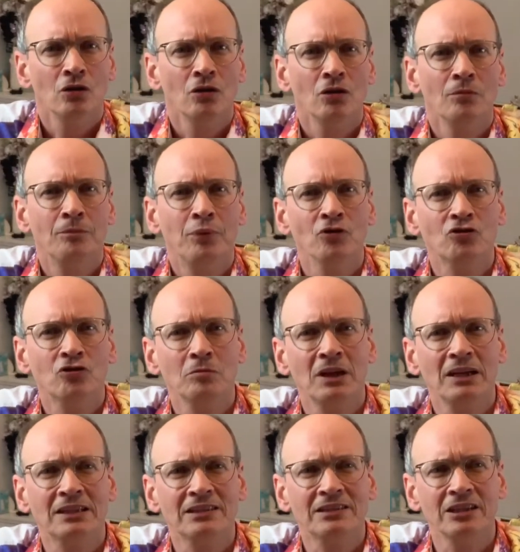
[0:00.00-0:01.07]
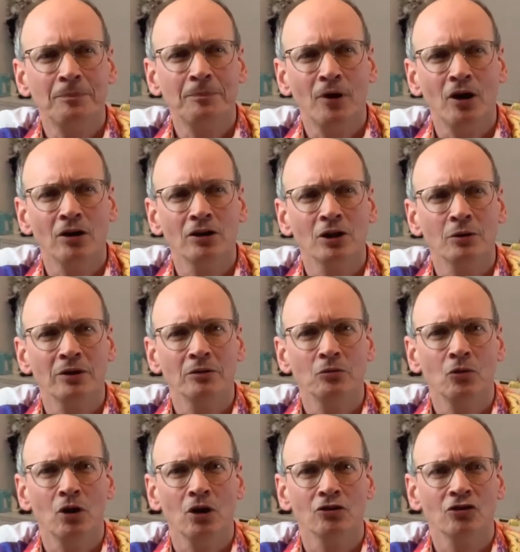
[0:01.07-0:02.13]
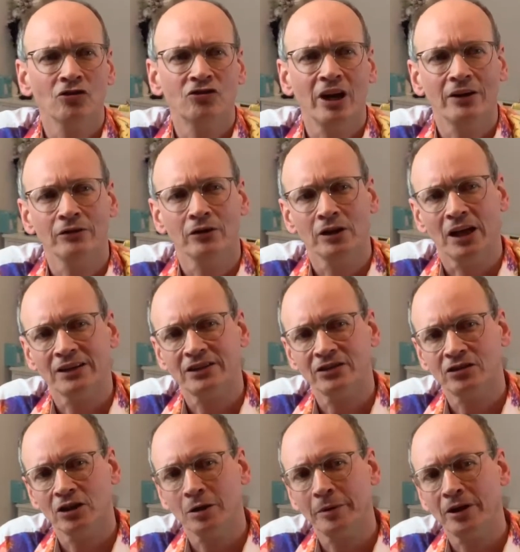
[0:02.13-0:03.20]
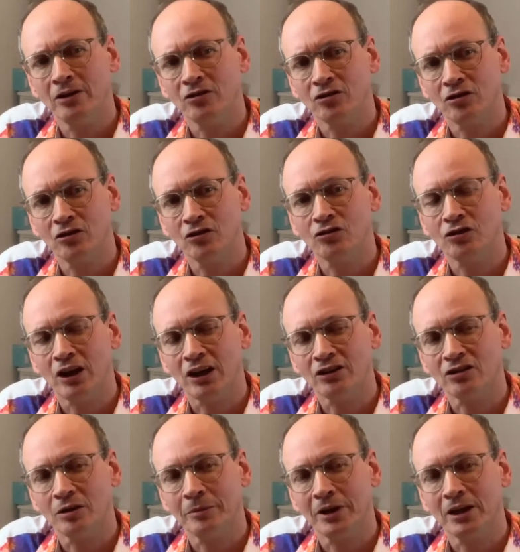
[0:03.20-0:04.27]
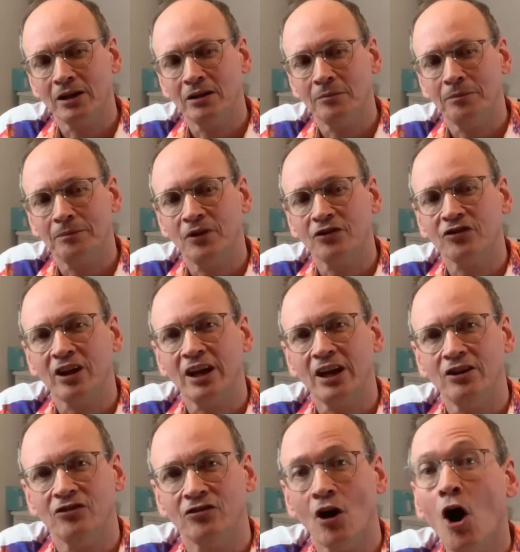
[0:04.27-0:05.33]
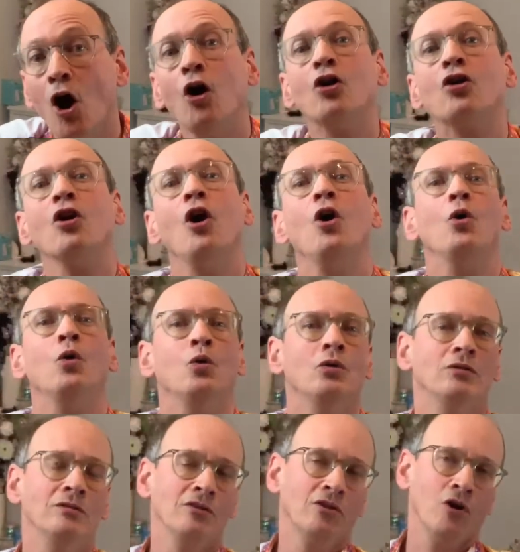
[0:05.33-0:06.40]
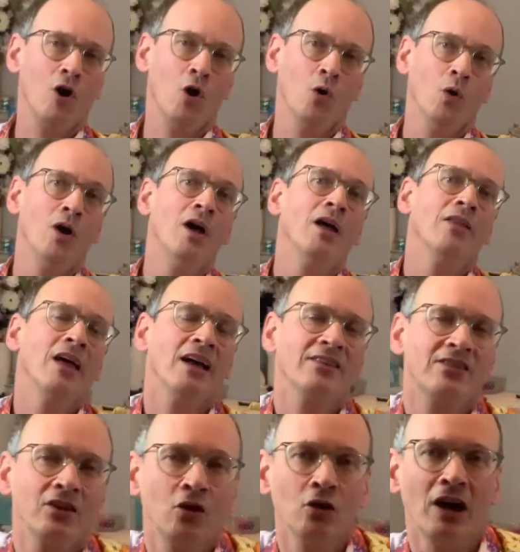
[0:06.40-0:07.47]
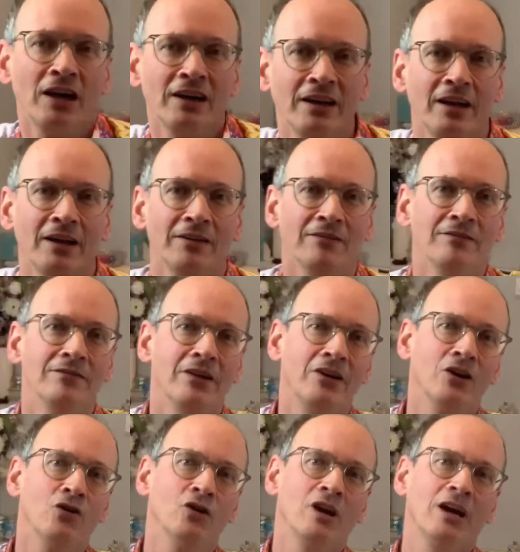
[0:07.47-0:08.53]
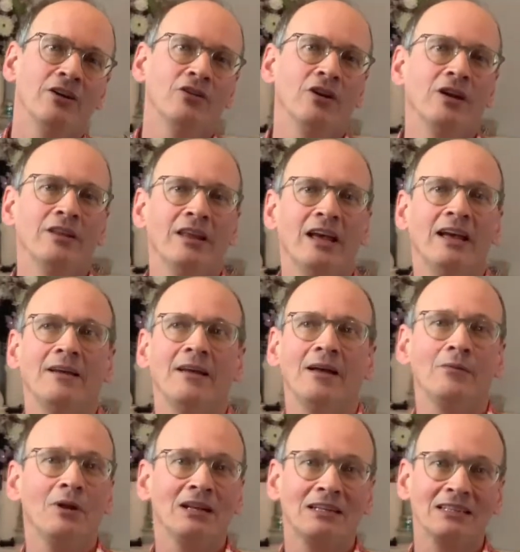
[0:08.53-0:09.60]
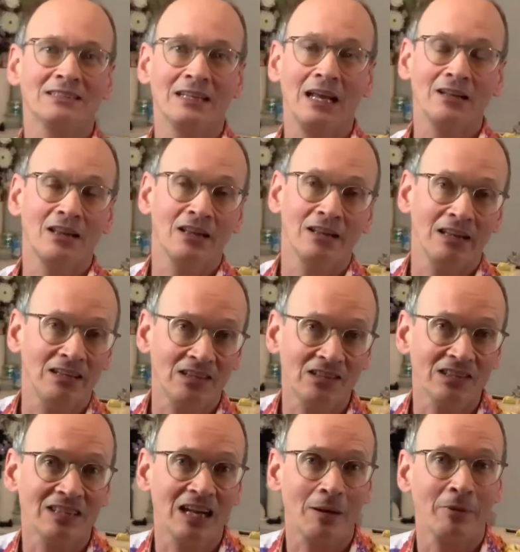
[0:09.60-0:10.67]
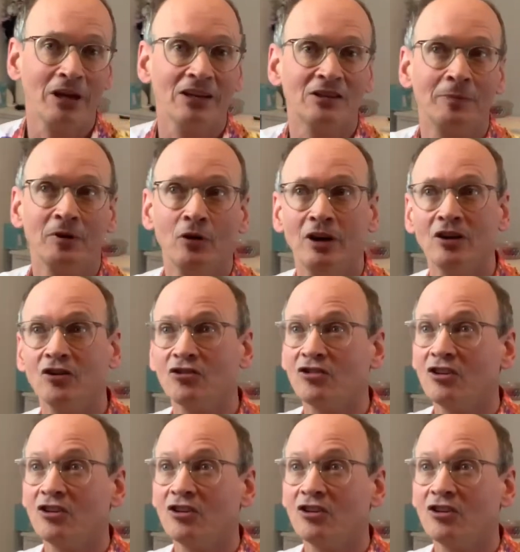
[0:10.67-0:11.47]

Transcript: Put some lettuce in a pot on you. What? Just general lettuce? Or does she actually mean the seeds? Oh, grow. That's a good idea. Very good idea. Yeah, like I said, this is the time of year to be doing it because